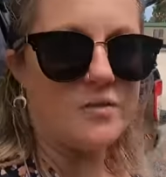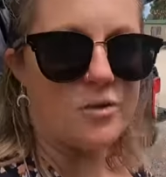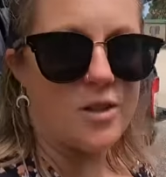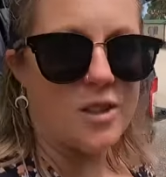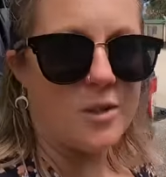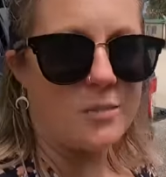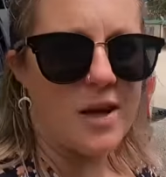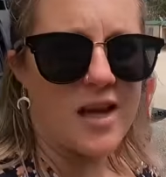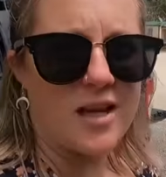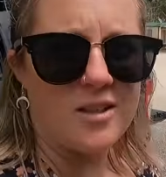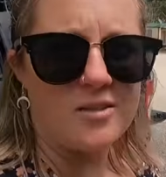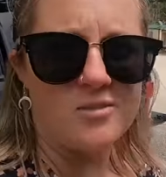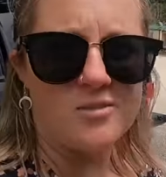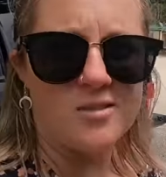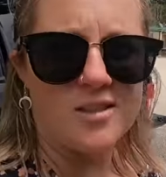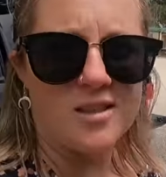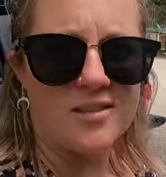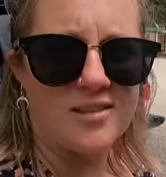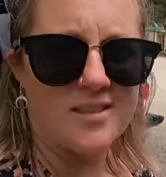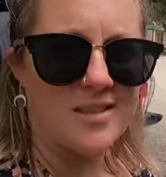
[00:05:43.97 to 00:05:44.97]
have already
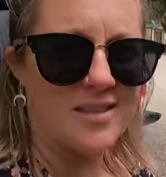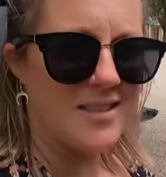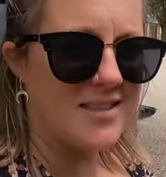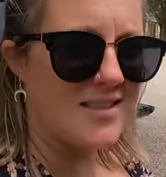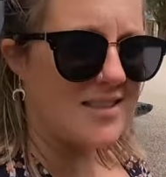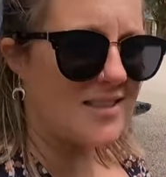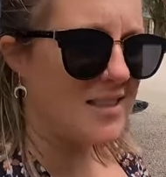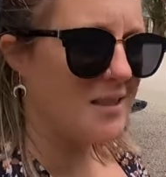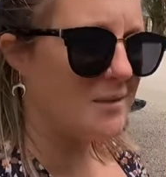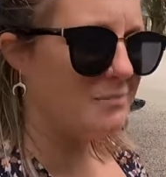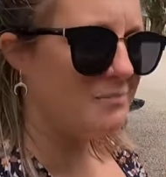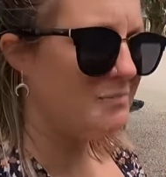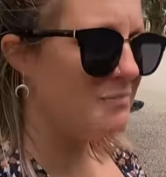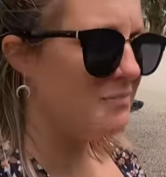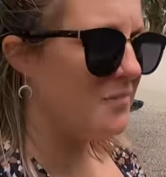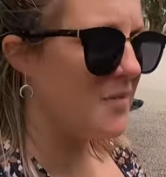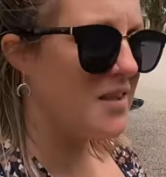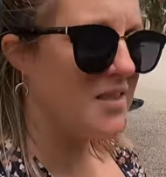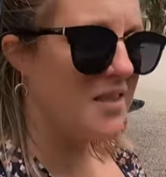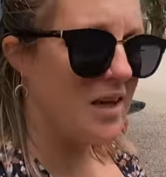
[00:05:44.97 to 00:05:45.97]
bailed. There's um